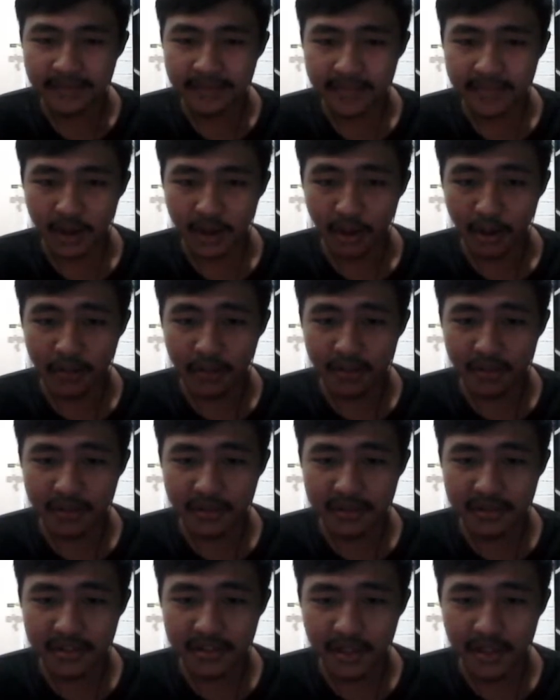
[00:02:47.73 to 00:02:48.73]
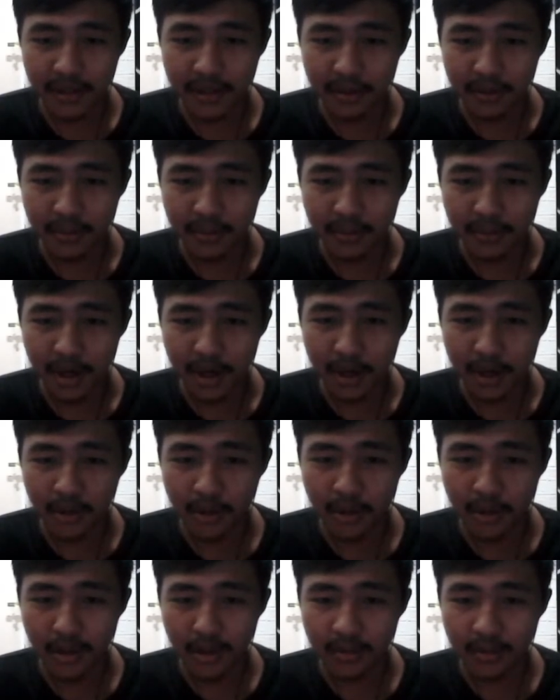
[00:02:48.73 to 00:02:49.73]
Oh. Oh,
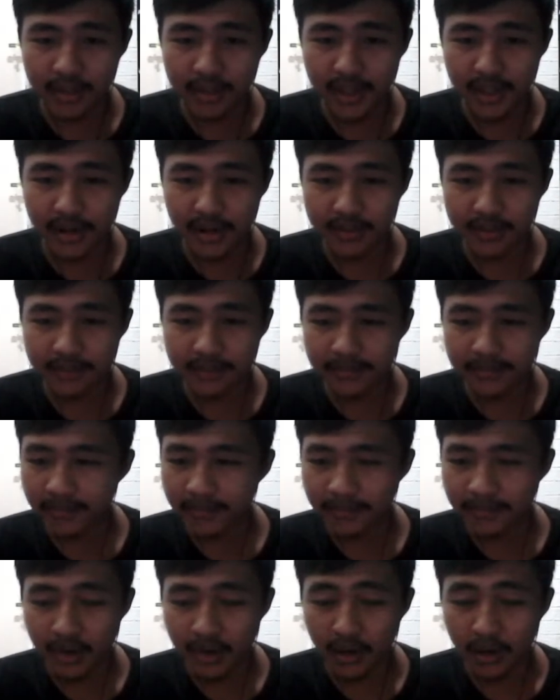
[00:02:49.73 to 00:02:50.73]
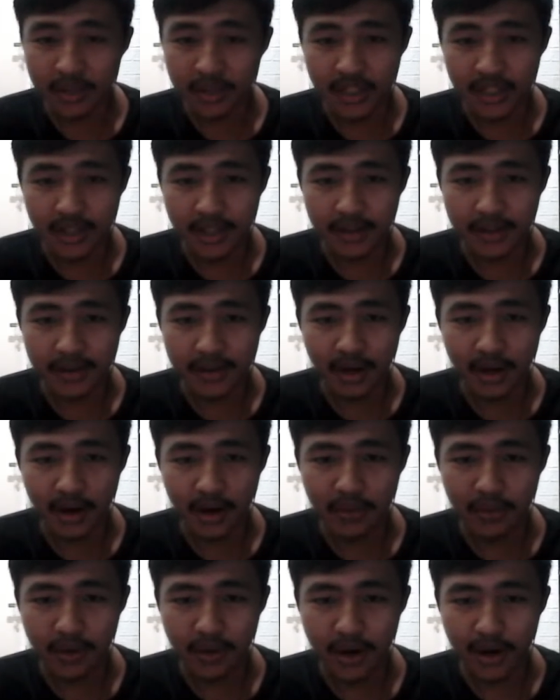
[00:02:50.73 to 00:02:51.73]
oh, oh dear. Oh dear.
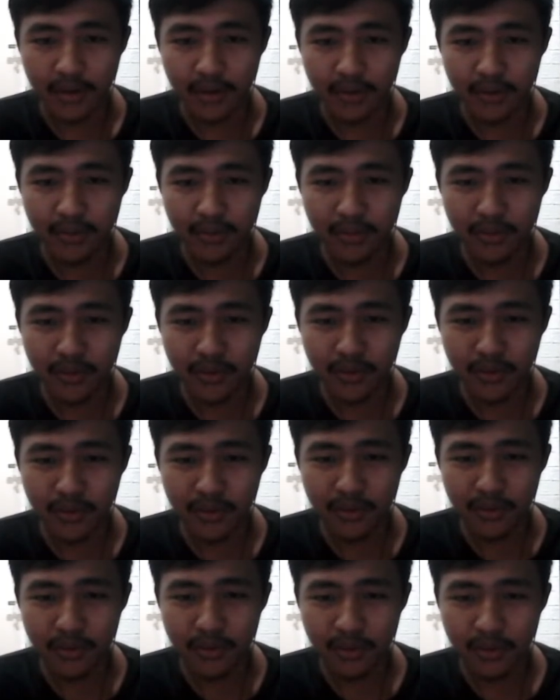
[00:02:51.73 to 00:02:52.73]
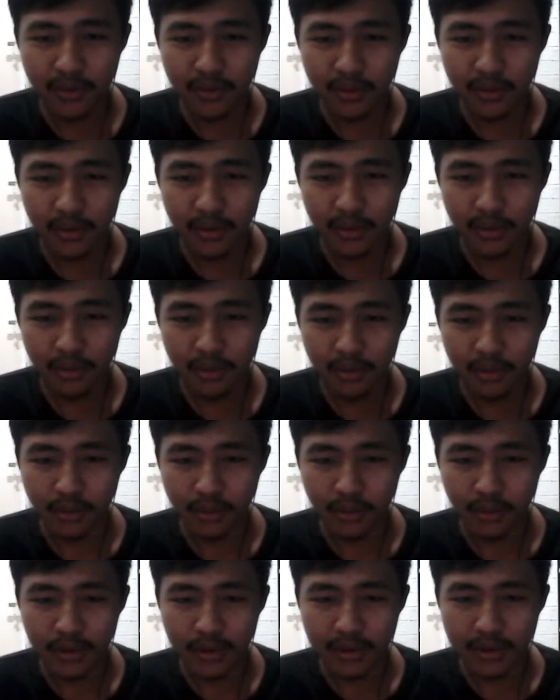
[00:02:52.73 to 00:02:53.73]
Oh, oh, oh,
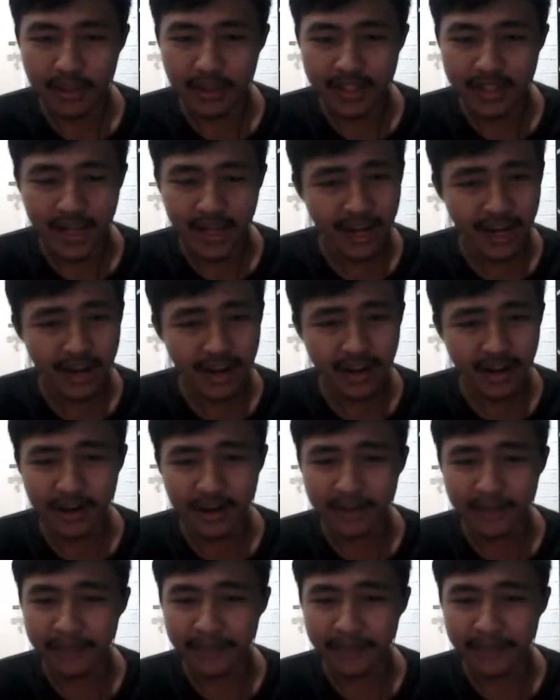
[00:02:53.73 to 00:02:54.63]
Oh. Damn.